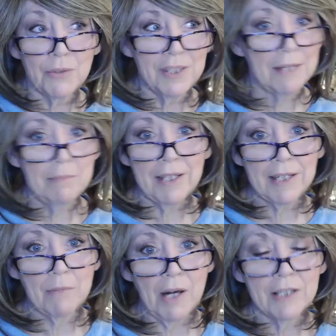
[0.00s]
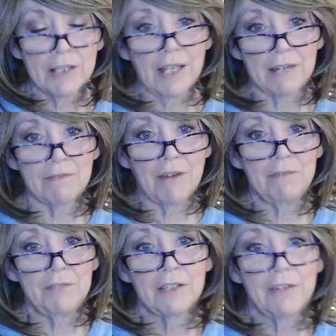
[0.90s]
So he sent me like a box of like
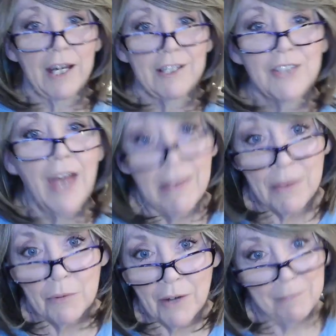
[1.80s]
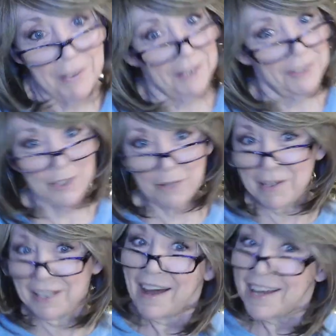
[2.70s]
five nutcrackers. They were all made in
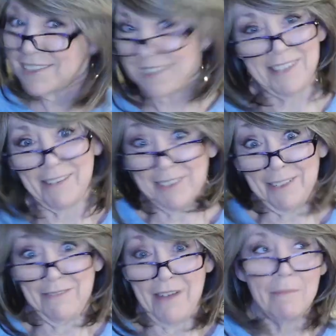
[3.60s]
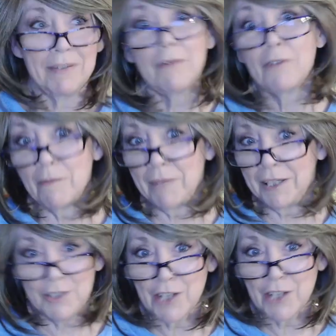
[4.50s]
Germany. I just thought that was so, I mean, they were
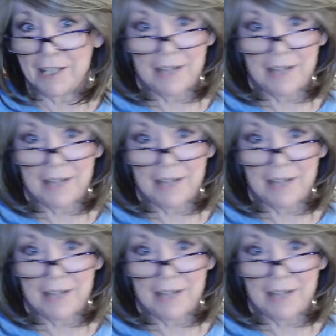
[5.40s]
all made in